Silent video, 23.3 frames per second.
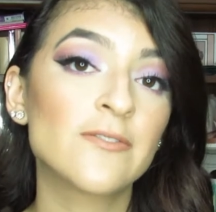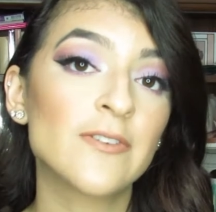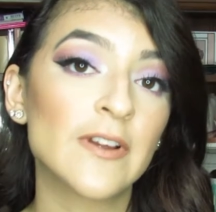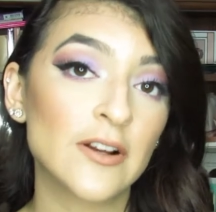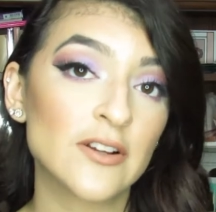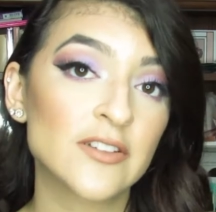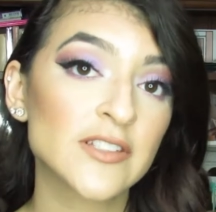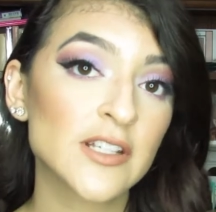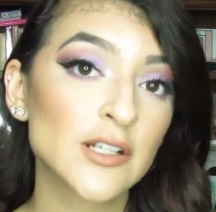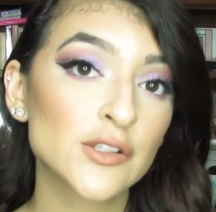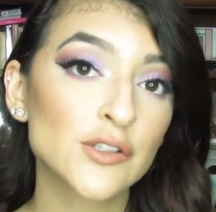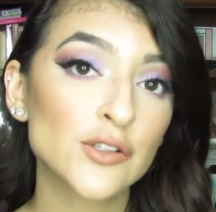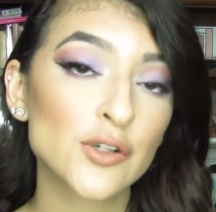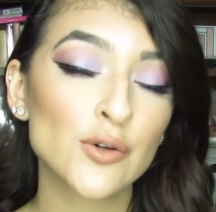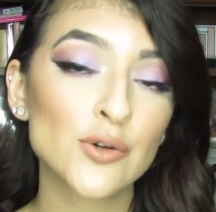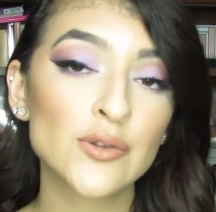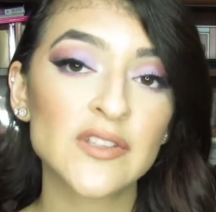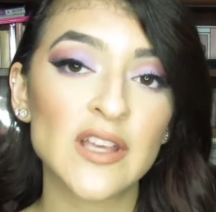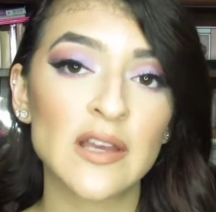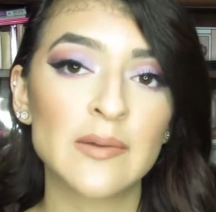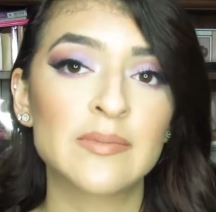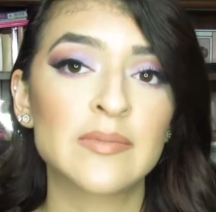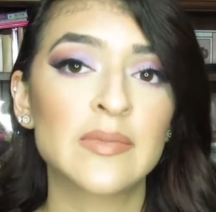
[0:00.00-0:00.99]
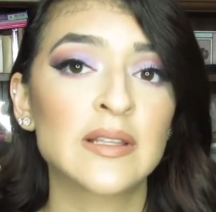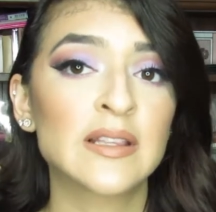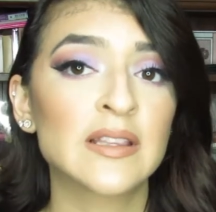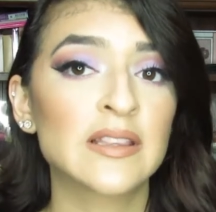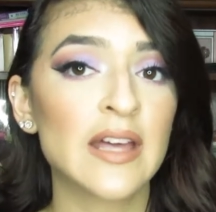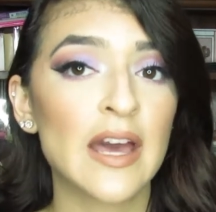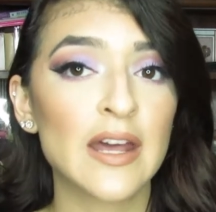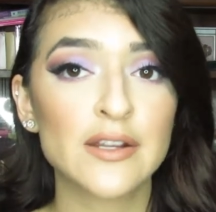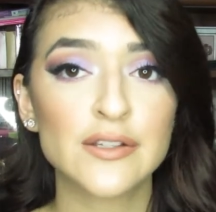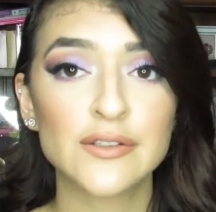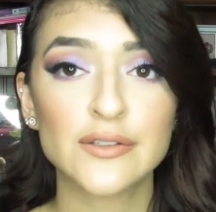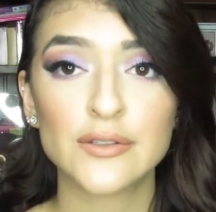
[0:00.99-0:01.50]
fair skin tones. I mean,
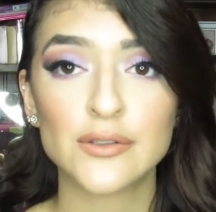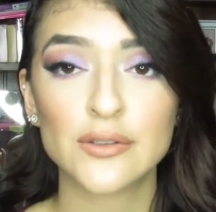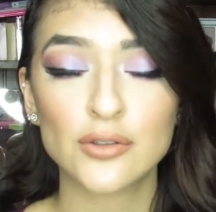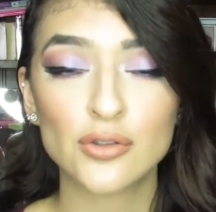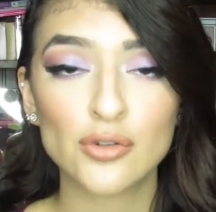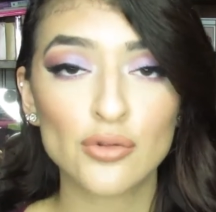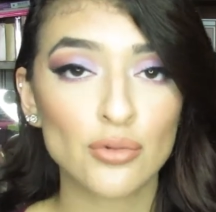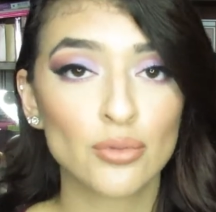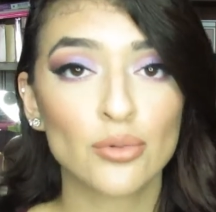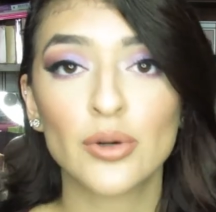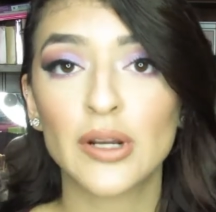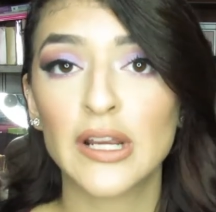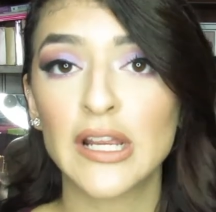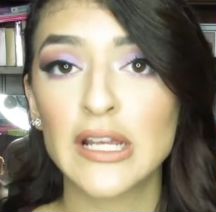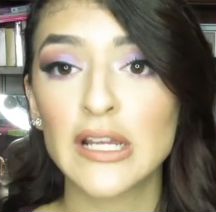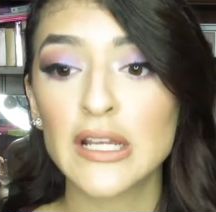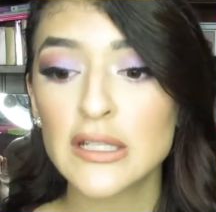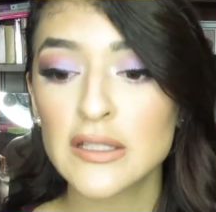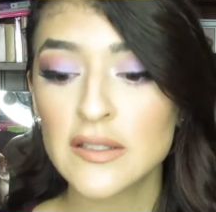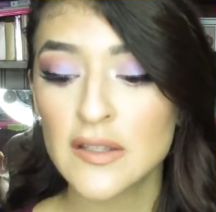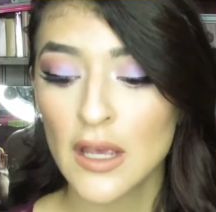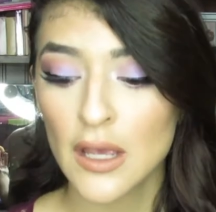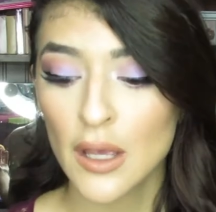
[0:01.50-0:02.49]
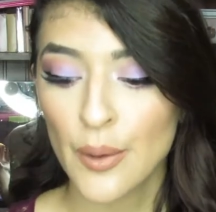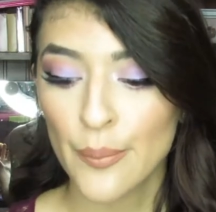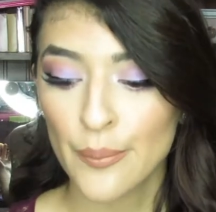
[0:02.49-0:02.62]
that is great,